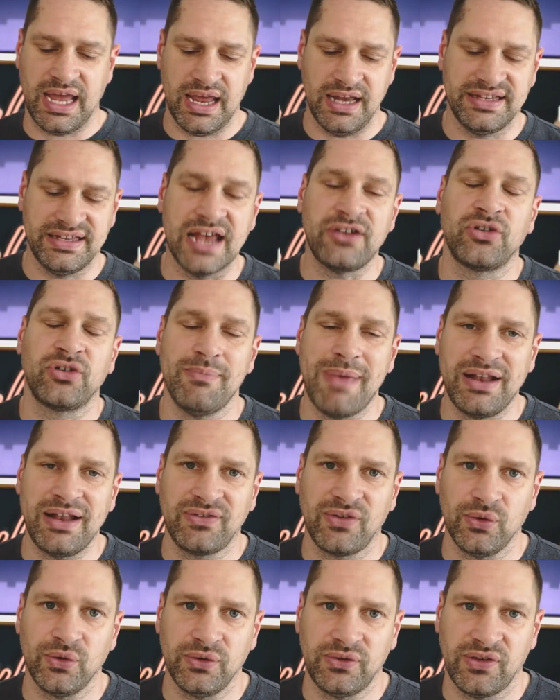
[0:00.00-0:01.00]

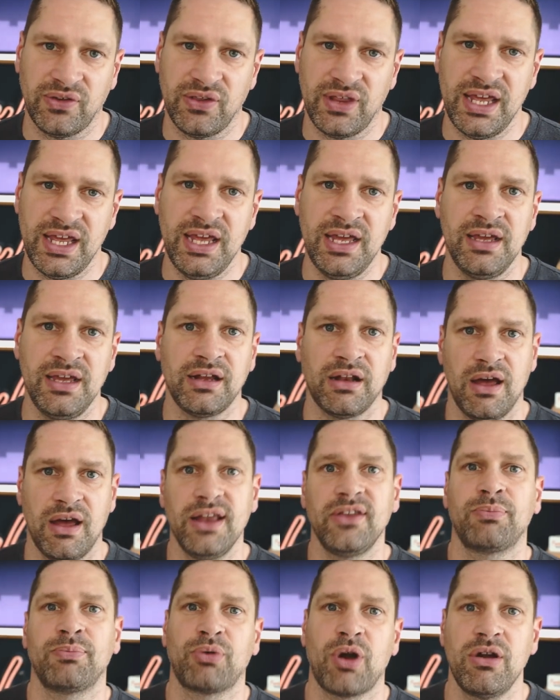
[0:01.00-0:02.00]
detrimental to the client's
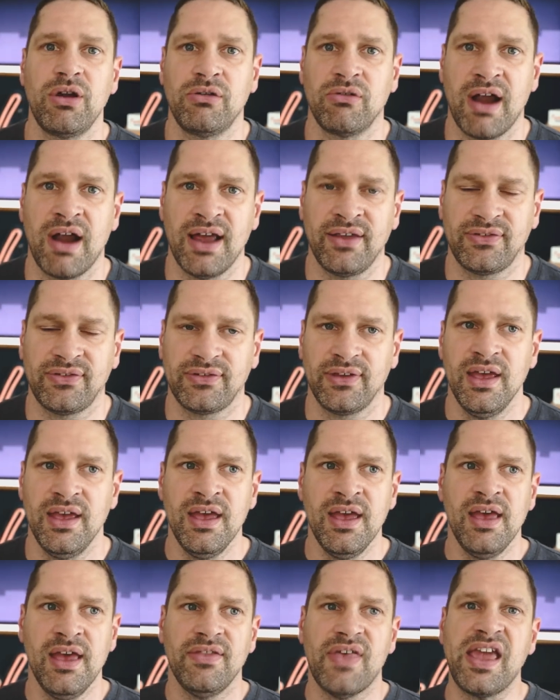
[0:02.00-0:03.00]
progress.
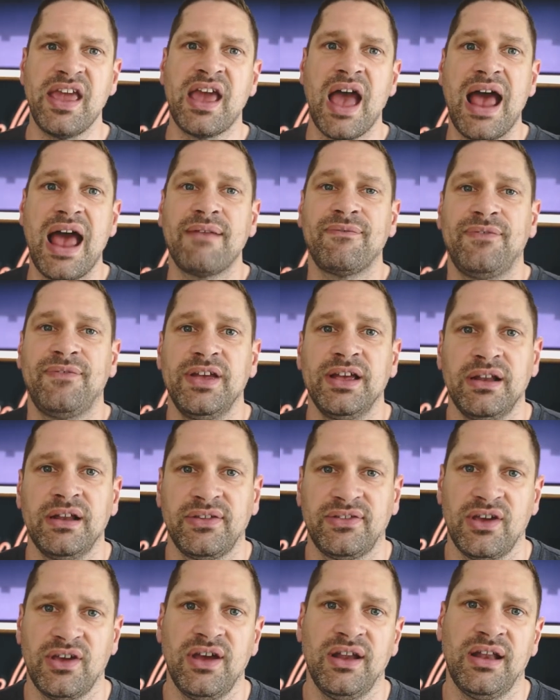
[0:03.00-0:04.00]
They can feel a
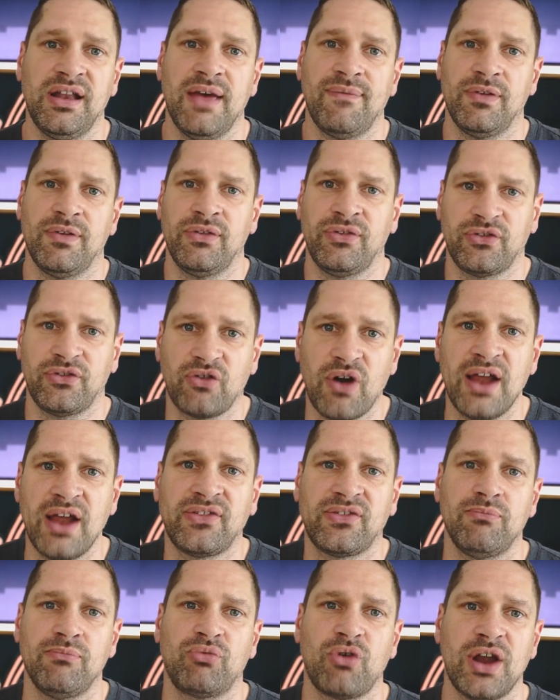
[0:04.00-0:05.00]
certain level of stress
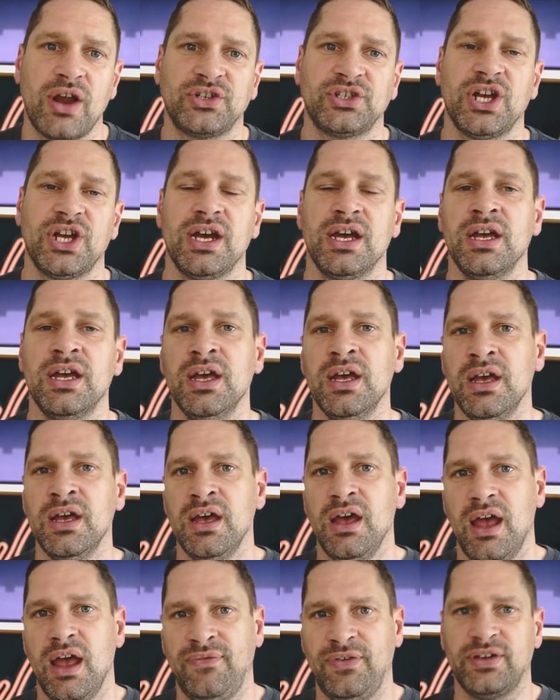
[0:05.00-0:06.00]
and pressure.
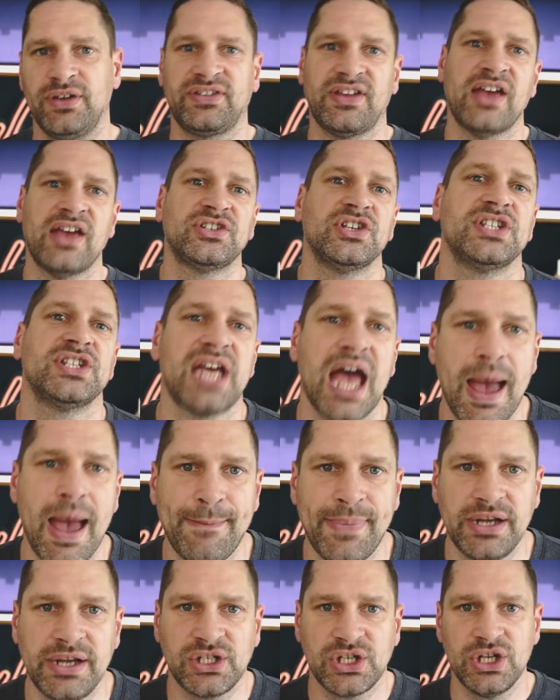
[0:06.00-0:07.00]
If your sessions are
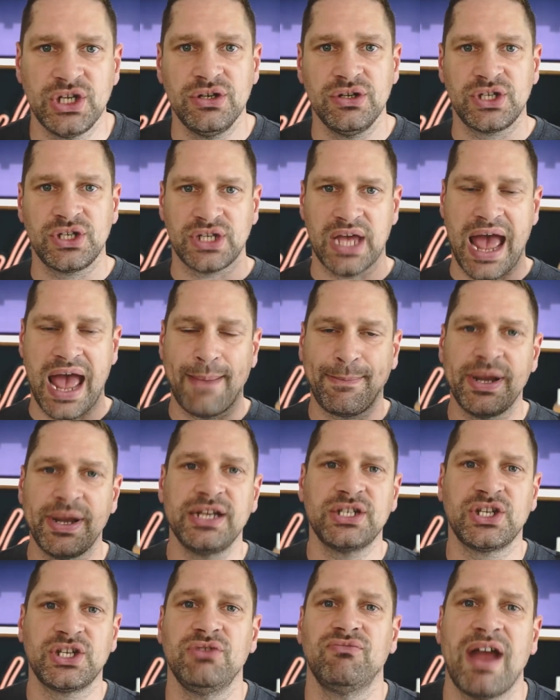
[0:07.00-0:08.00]
happening
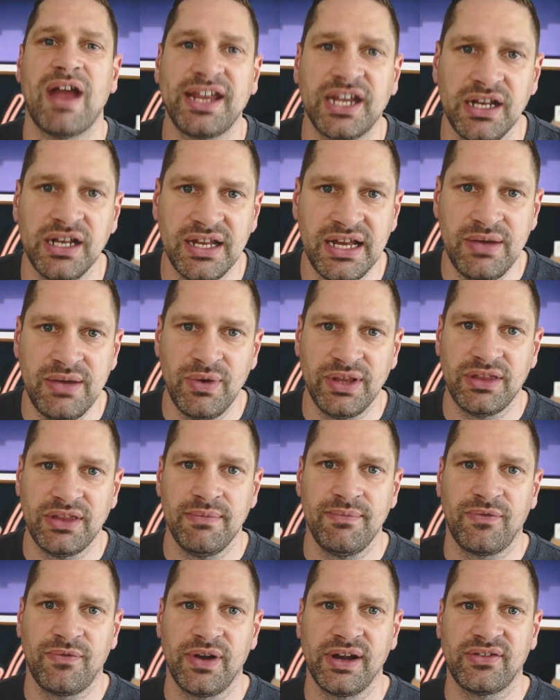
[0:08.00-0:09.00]
too regularly with them,
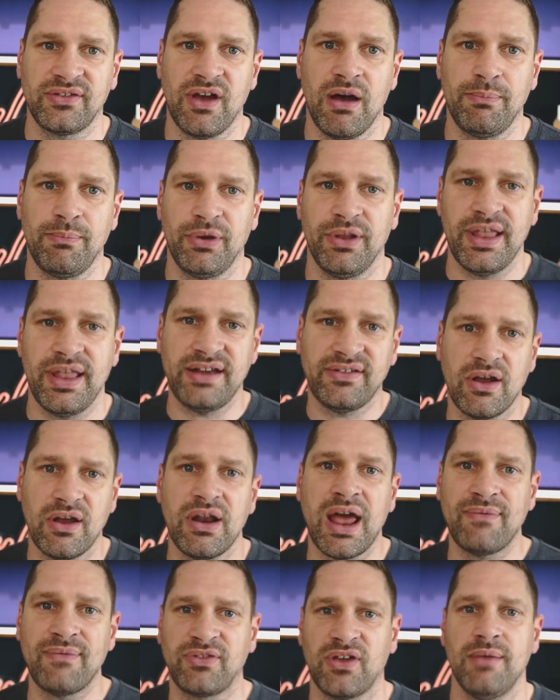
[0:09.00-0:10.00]
for example, and they don't
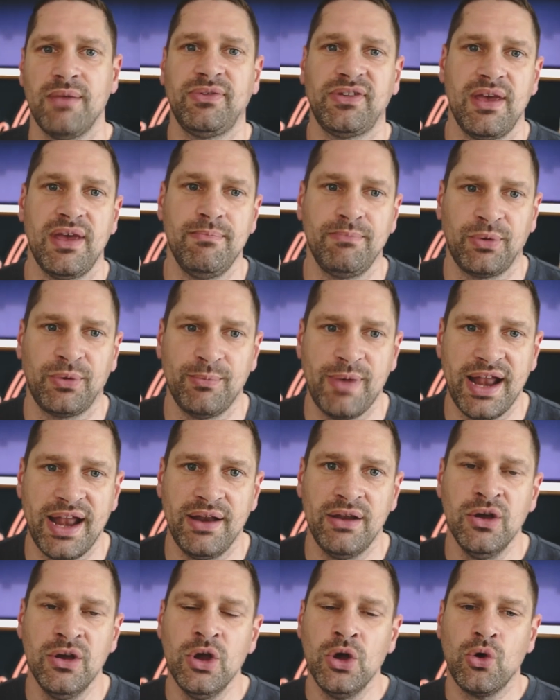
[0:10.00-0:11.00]
have time to implement,
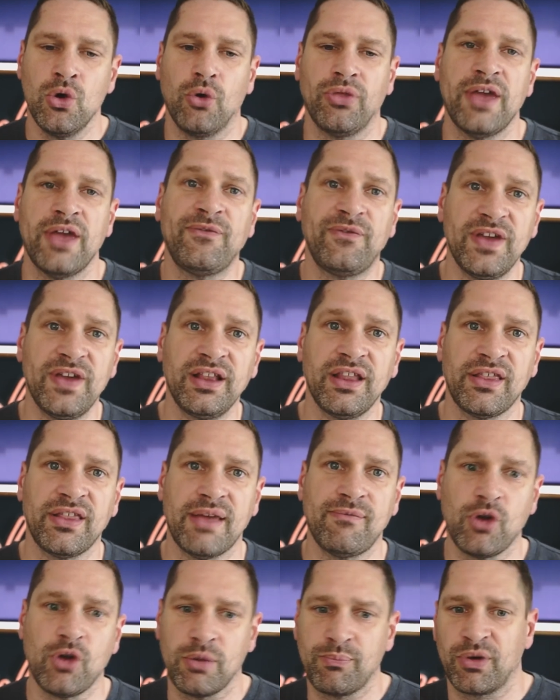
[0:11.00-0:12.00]
or they feel that they've
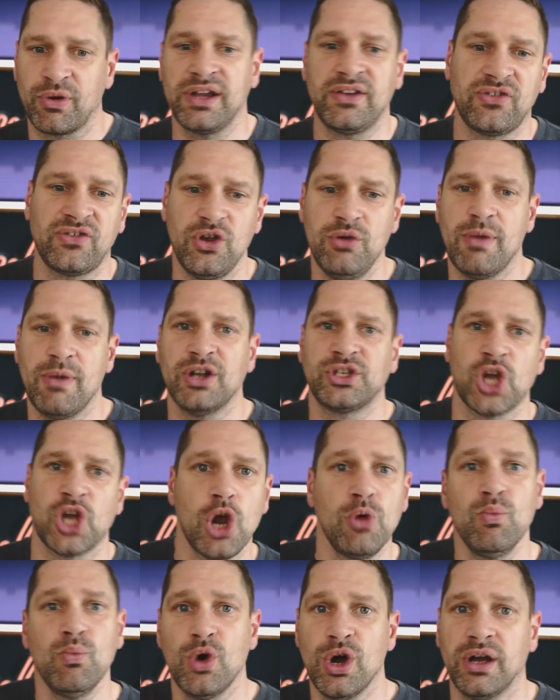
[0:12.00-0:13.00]
got to bring too much
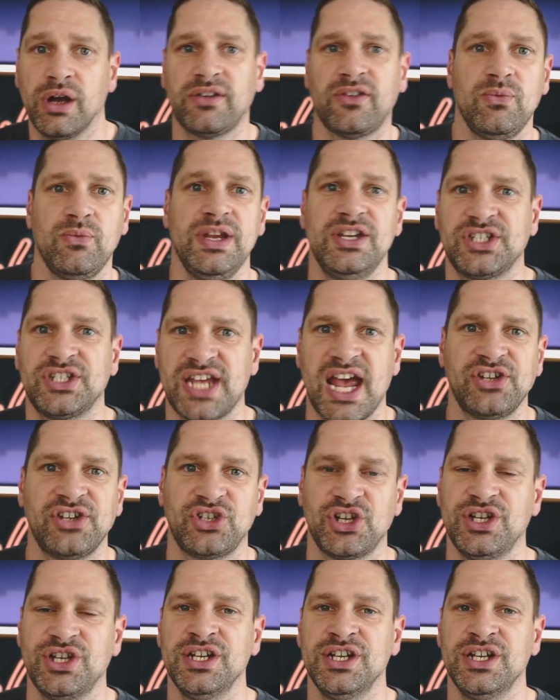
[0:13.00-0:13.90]
homework to each session,